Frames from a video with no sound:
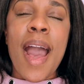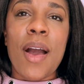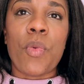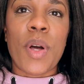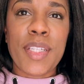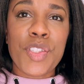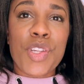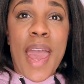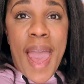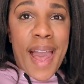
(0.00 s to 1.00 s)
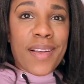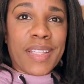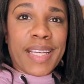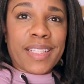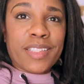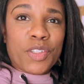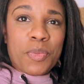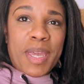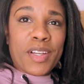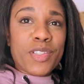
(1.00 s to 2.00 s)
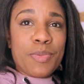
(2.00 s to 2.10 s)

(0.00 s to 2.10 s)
I wanted to have like a little maker